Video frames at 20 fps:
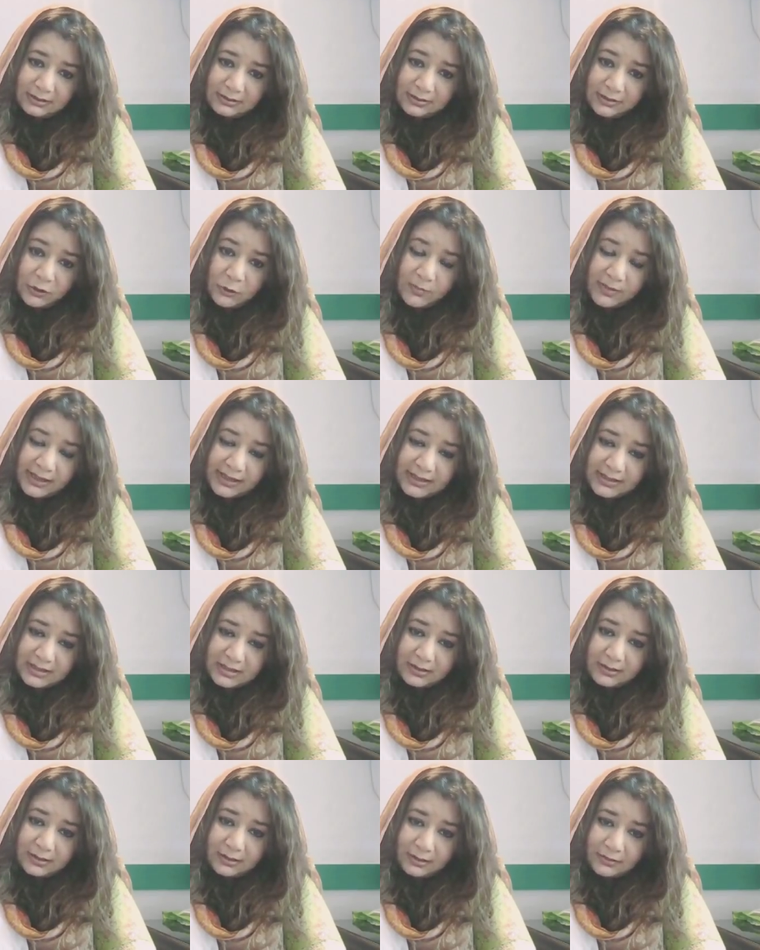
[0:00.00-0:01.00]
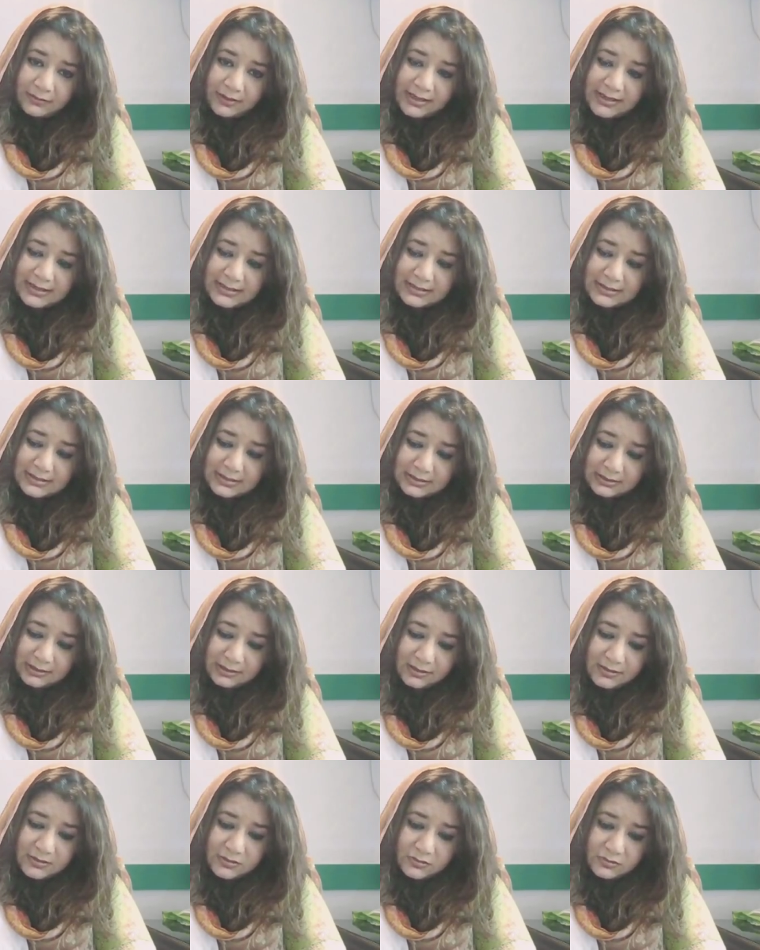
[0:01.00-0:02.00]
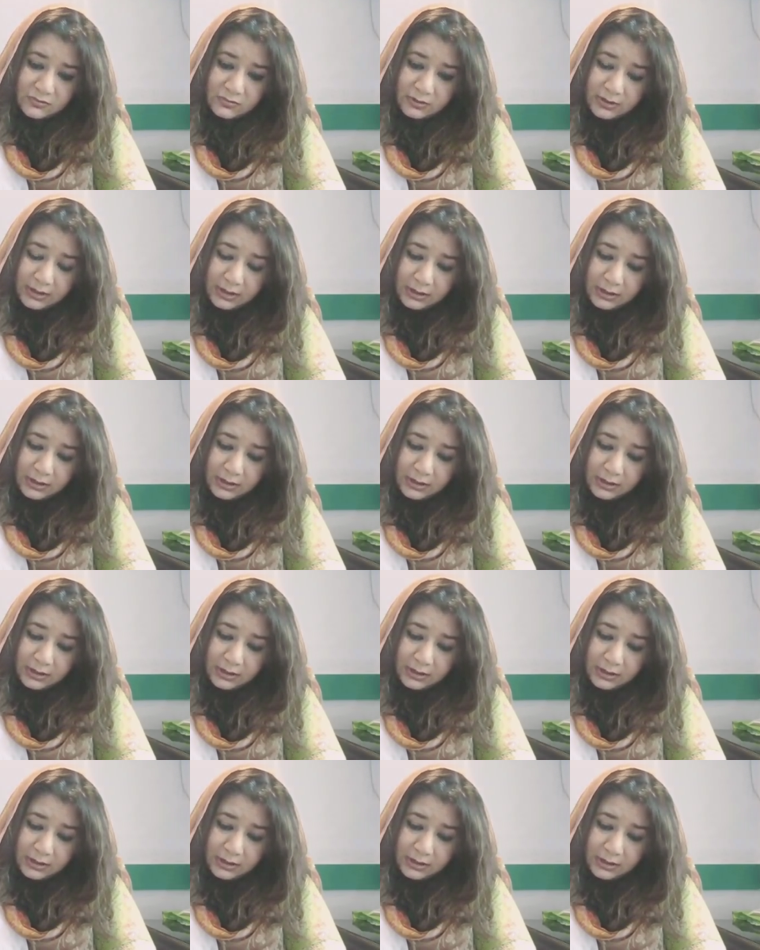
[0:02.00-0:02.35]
the humanitarian crisis leading to